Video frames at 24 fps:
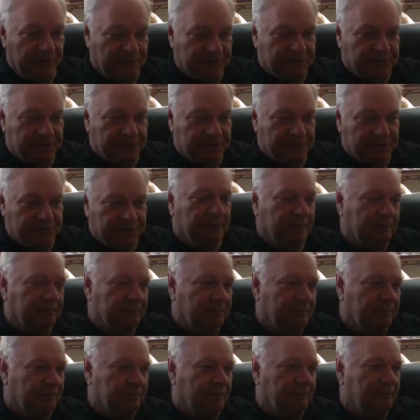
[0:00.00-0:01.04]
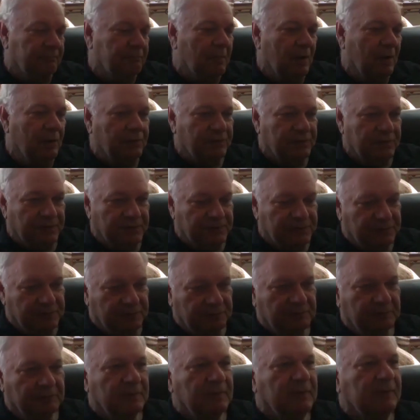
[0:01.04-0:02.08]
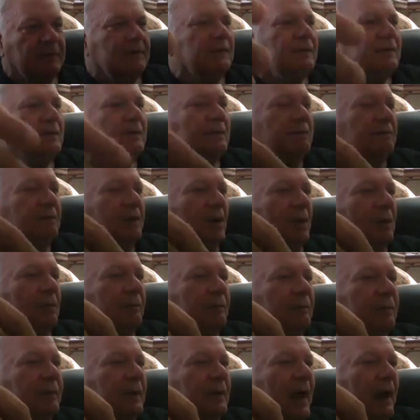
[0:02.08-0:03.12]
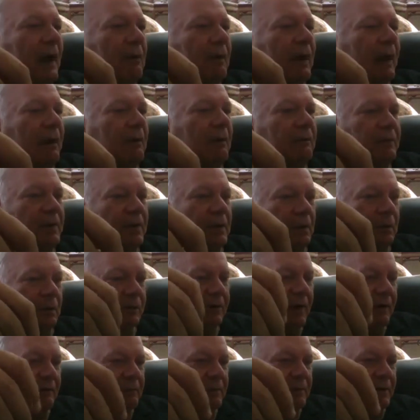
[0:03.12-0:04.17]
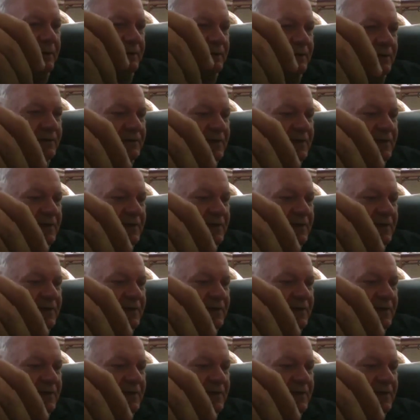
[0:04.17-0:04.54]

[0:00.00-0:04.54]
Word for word: The story of, of Moses and you know how how the old covenant is